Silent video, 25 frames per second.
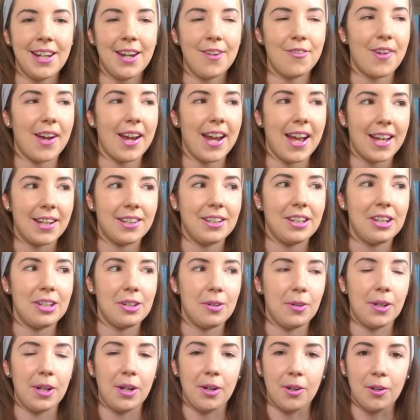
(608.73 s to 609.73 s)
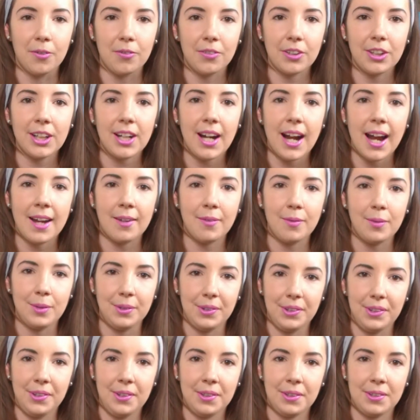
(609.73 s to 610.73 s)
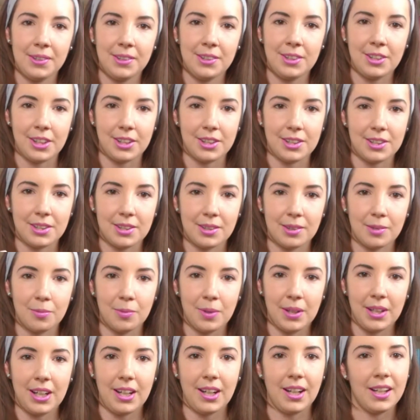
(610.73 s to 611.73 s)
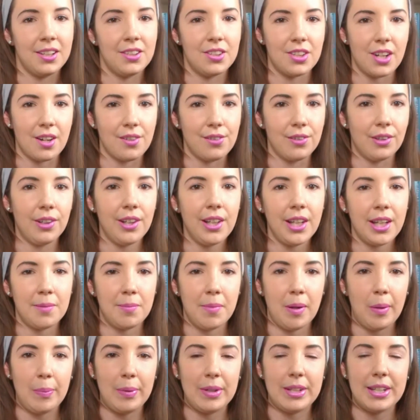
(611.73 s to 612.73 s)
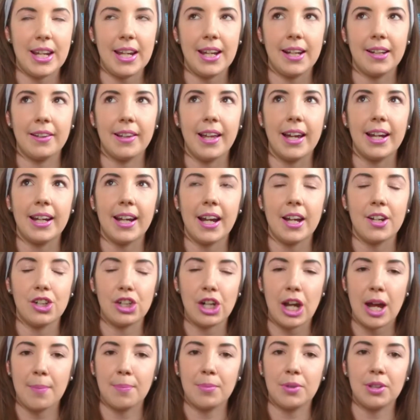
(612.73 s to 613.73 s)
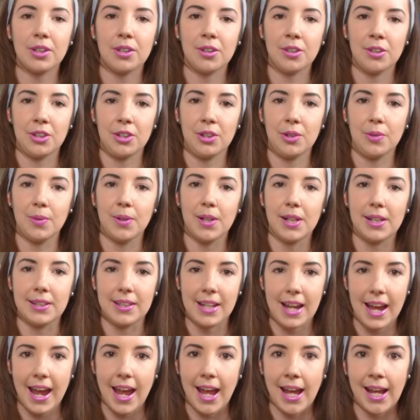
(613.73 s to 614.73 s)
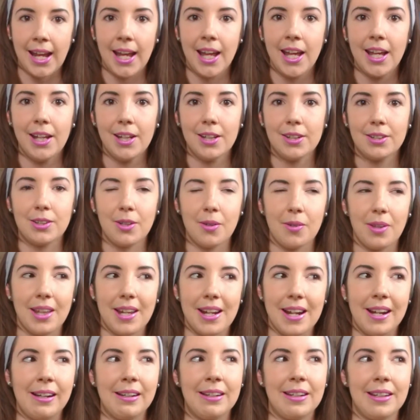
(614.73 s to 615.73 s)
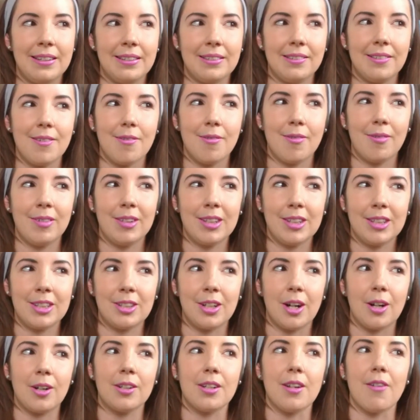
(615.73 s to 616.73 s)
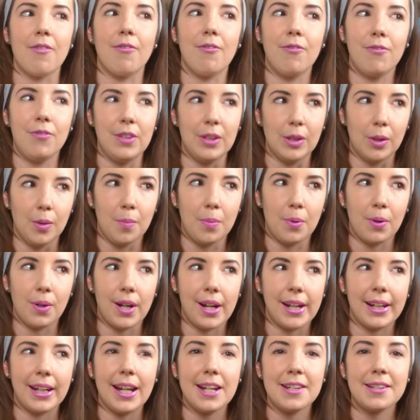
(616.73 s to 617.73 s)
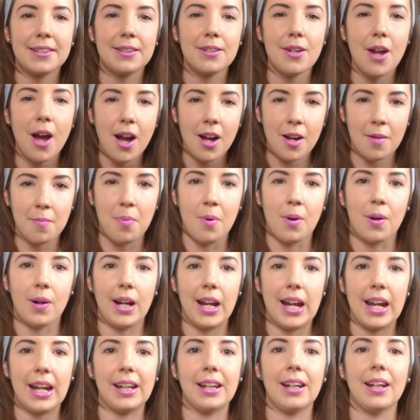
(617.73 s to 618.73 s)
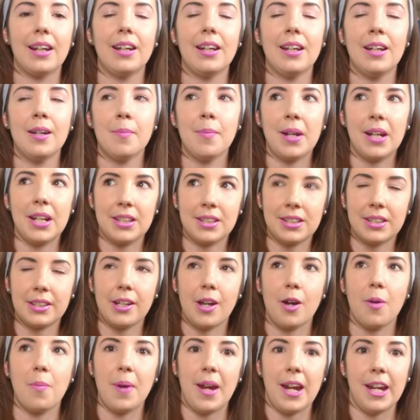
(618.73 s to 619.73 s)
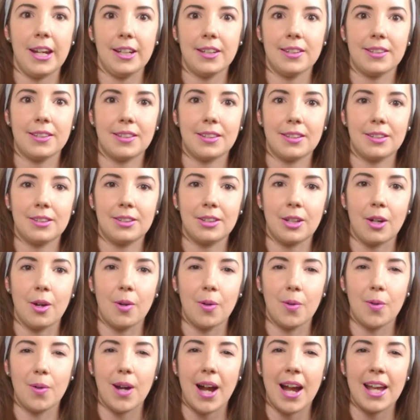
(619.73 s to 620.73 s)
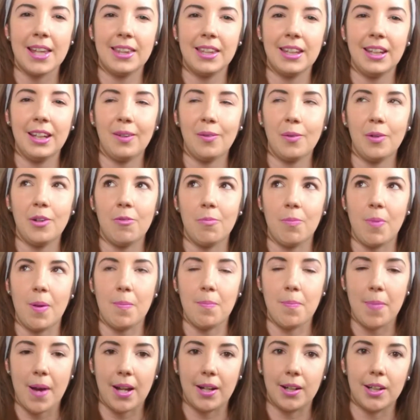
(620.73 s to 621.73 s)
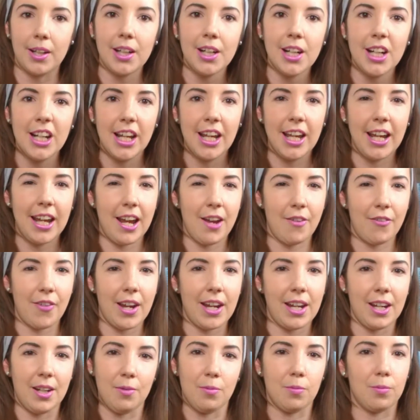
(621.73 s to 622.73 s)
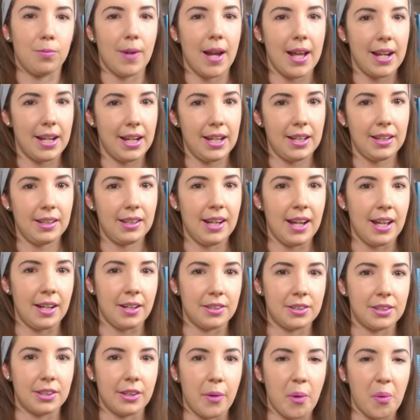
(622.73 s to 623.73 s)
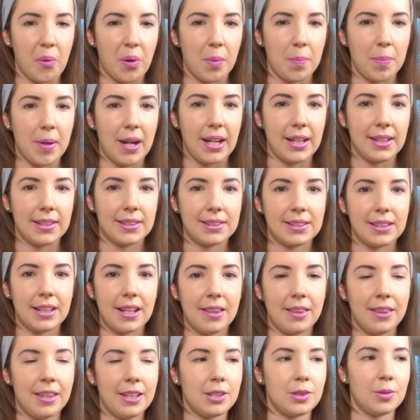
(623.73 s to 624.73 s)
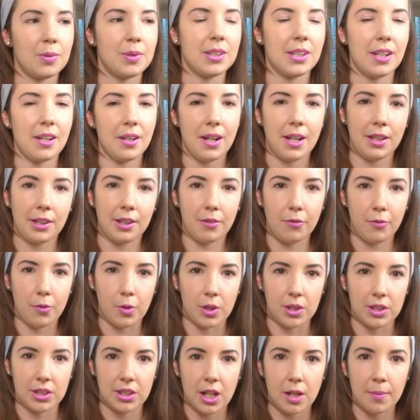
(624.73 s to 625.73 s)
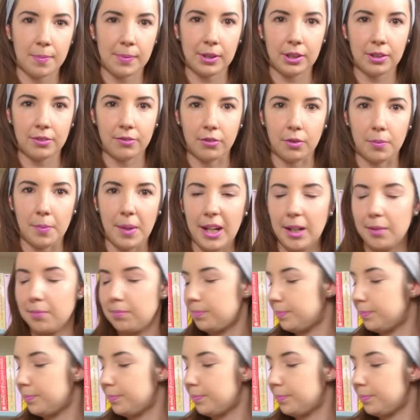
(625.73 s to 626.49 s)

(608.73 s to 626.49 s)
If I had to do it over, I would just read it in general and maybe take like a chapter or two a day so that it didn't start to feel boring. It's not boring, but it's slow paced. So I think it would have been better if I had read it at a slower pace. This was another 4-star book for me.